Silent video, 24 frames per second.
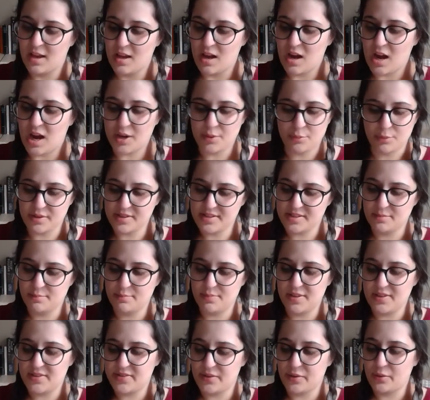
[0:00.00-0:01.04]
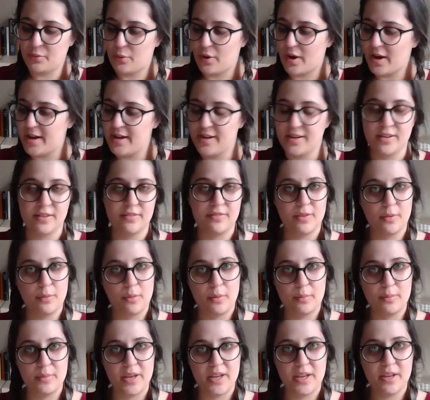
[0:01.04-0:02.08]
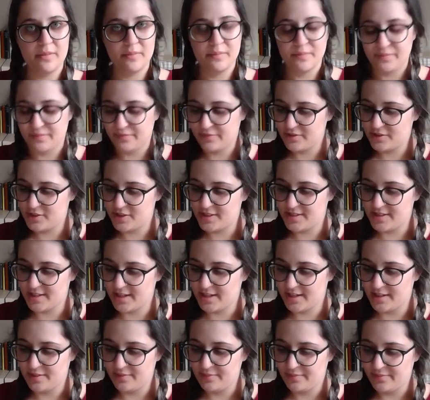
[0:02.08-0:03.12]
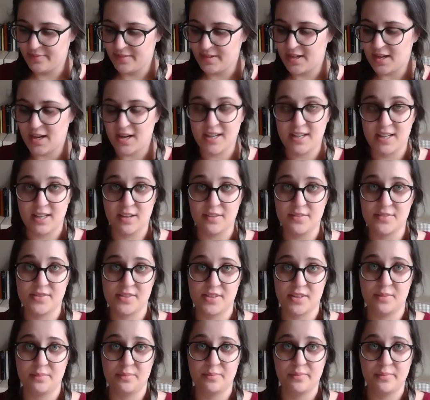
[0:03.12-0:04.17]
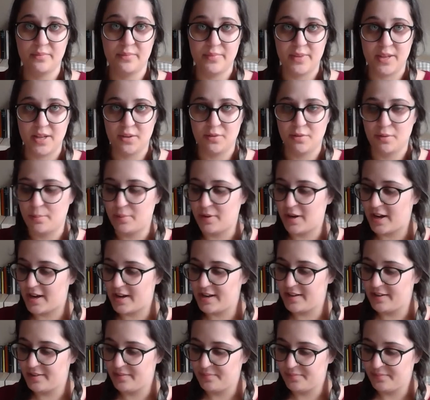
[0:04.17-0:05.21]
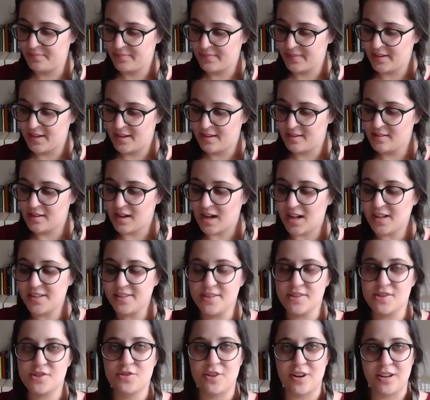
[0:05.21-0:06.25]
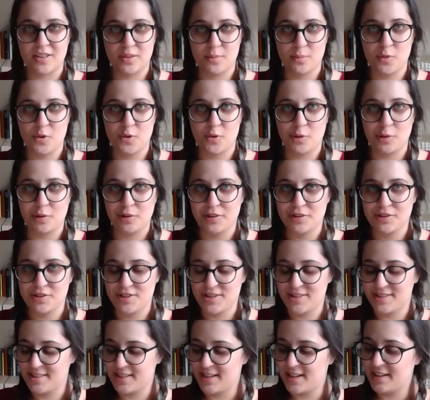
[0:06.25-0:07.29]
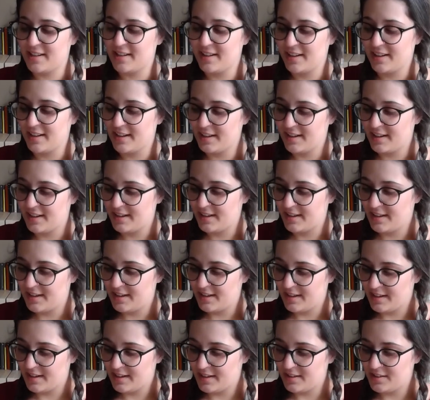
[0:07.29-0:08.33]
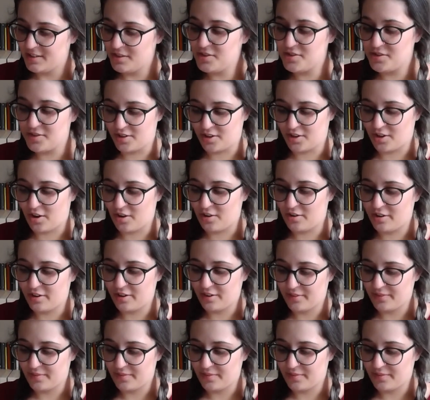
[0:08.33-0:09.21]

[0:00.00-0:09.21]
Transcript: "I'd want some peace and quiet if it were me," she said. "I'd love some," he replied. "I'll distract them all," she said. "Use your cloak."